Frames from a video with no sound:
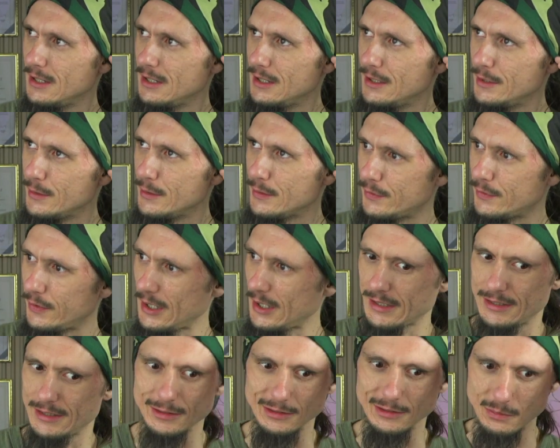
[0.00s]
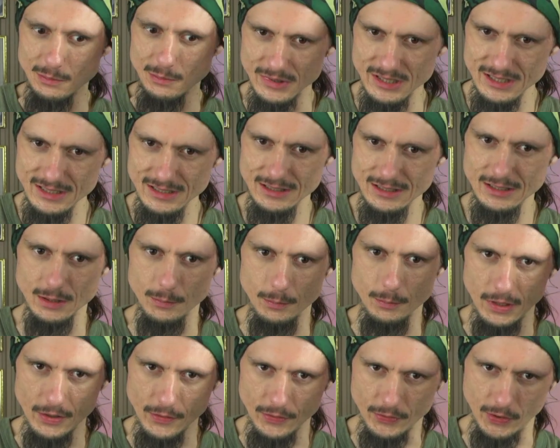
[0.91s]
fucking me and
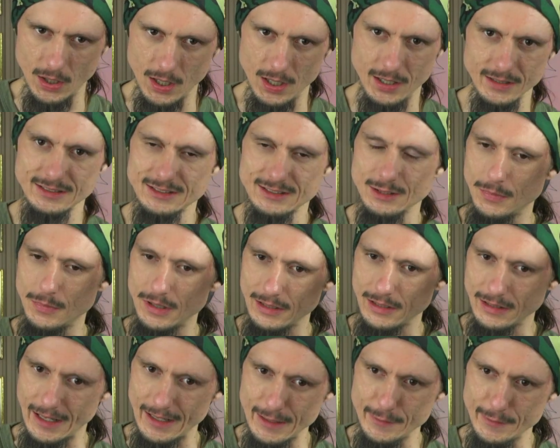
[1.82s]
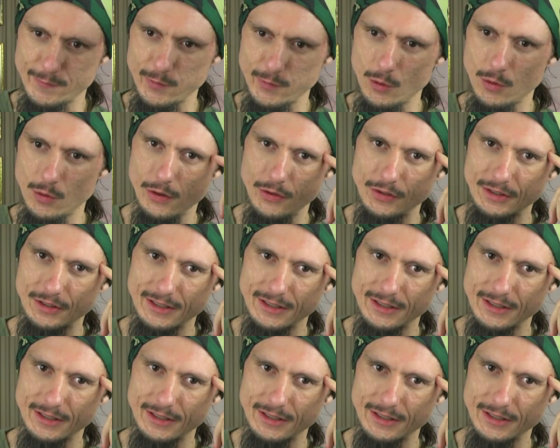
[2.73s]
my thoughts and my life all the